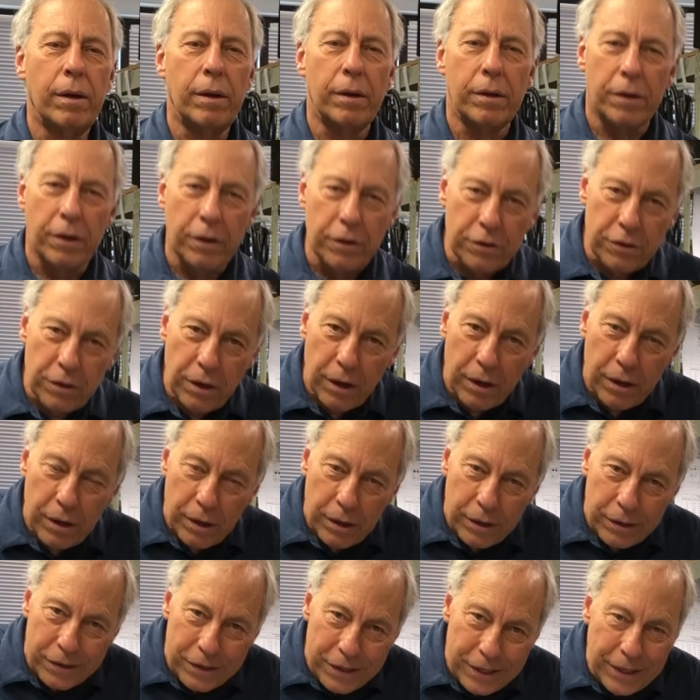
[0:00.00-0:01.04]
Does
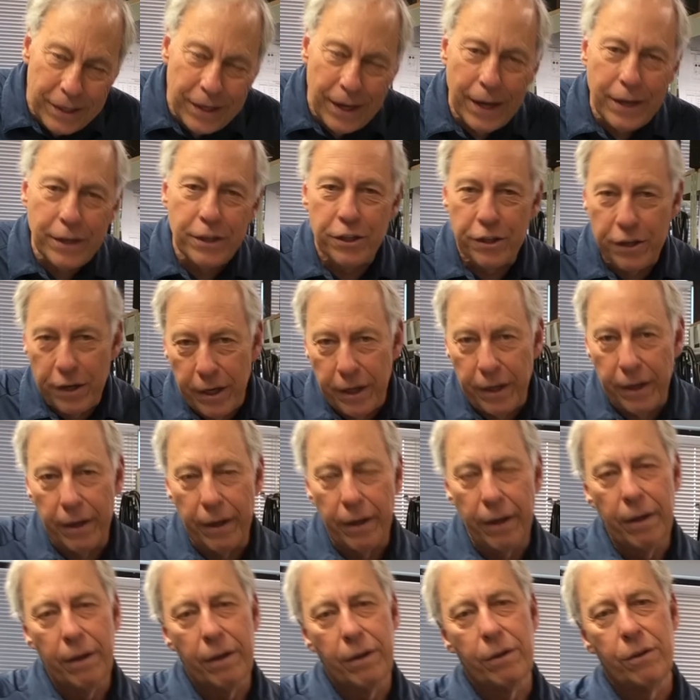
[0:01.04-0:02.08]
THD,
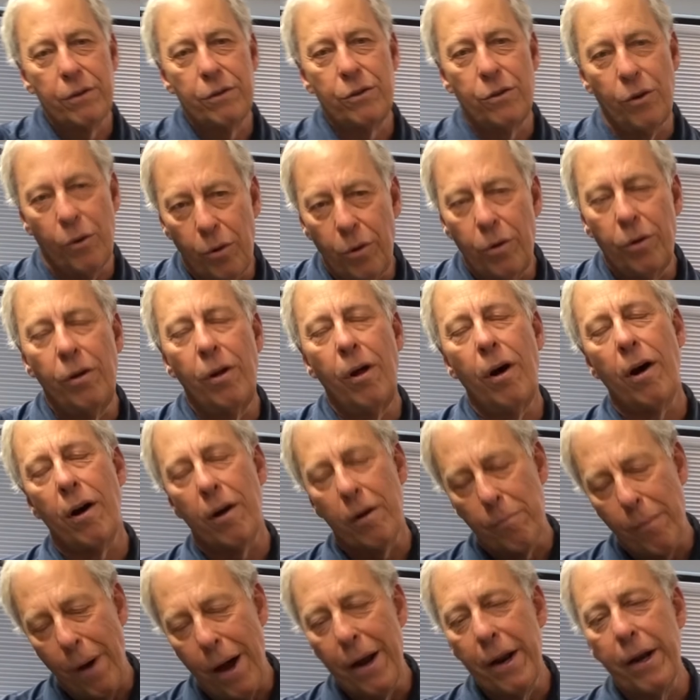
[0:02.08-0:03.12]
total
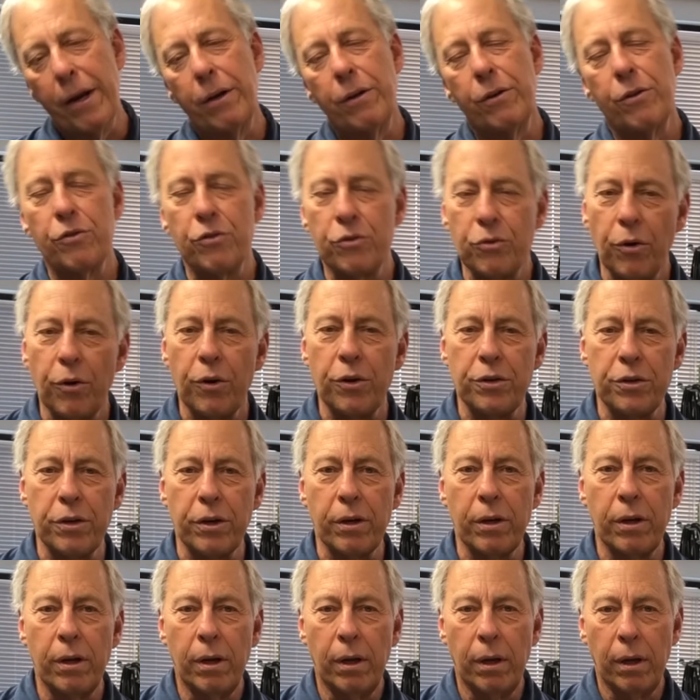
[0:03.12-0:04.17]
harmonic
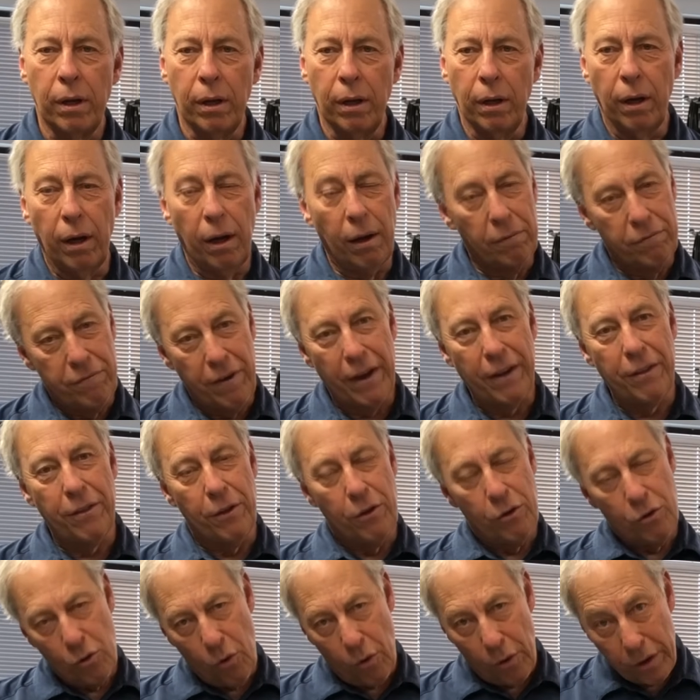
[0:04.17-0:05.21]
distortion, affect the
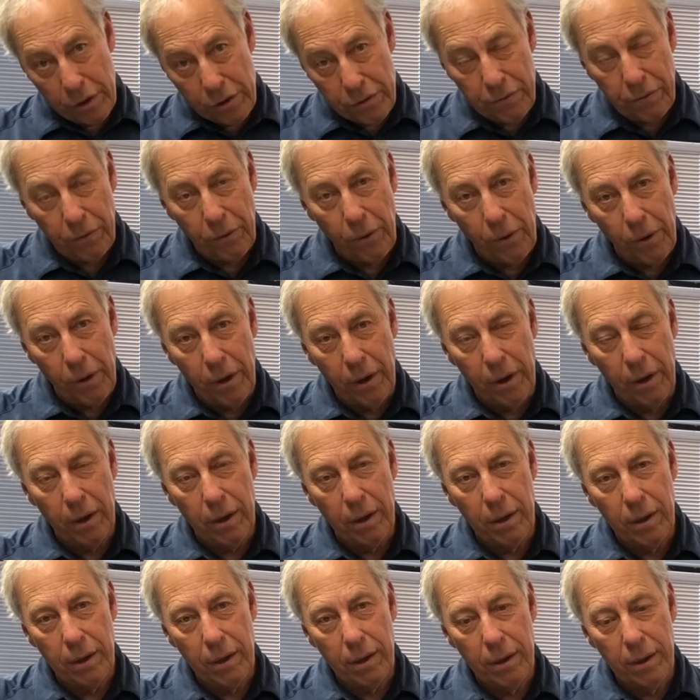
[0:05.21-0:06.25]
noise floor?
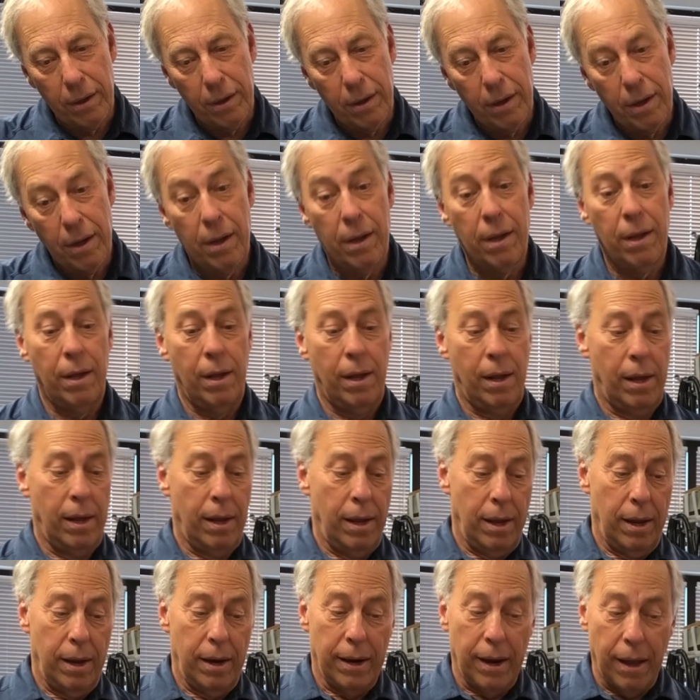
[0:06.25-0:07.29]

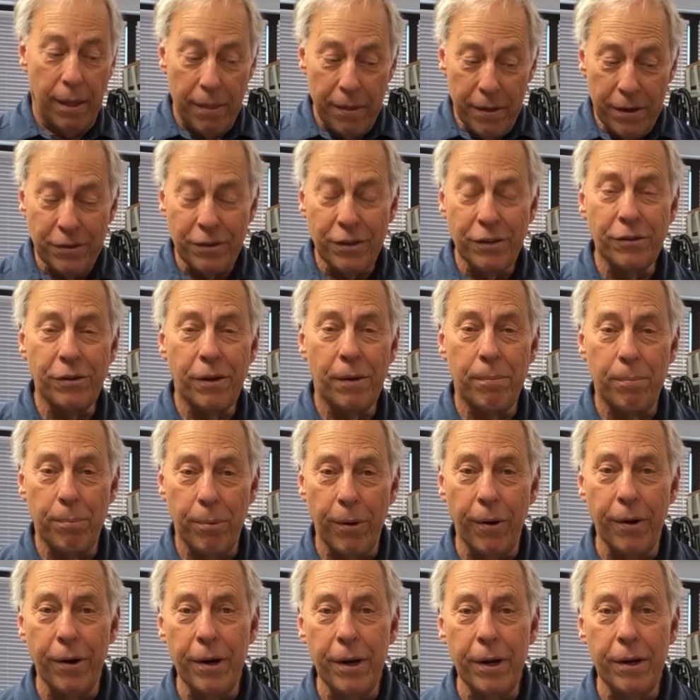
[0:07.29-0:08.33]
Now this is a
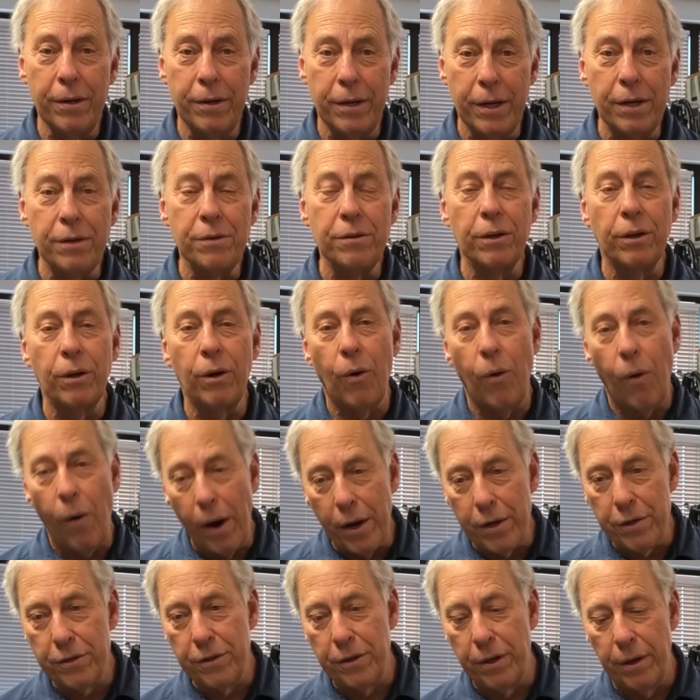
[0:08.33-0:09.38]
pretty decent
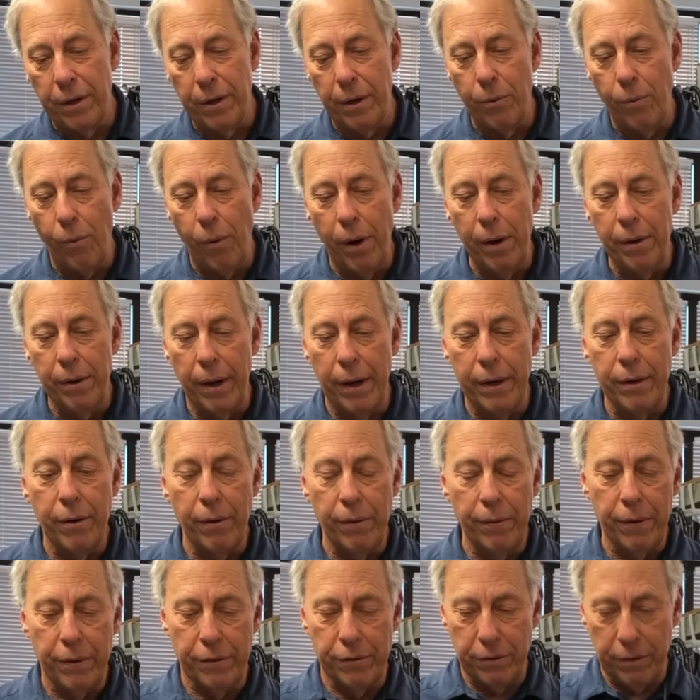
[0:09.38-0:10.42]
question and one I
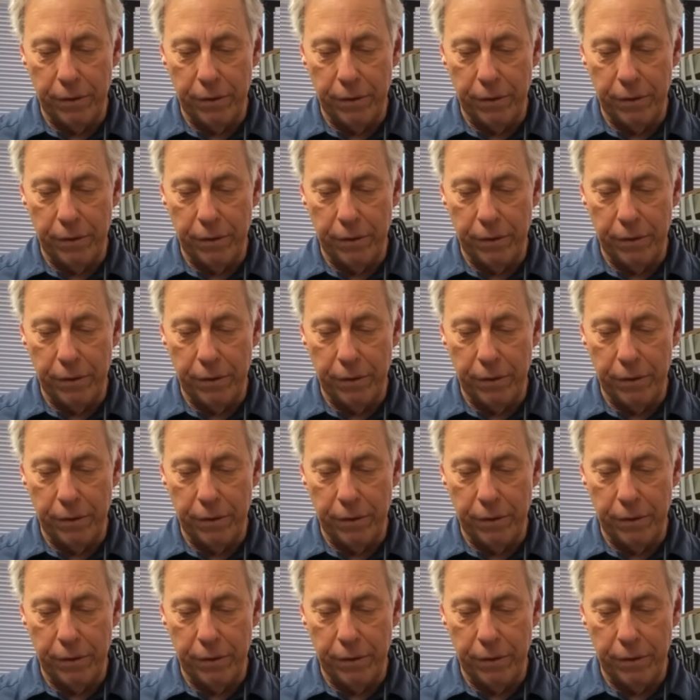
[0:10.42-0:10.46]
know that's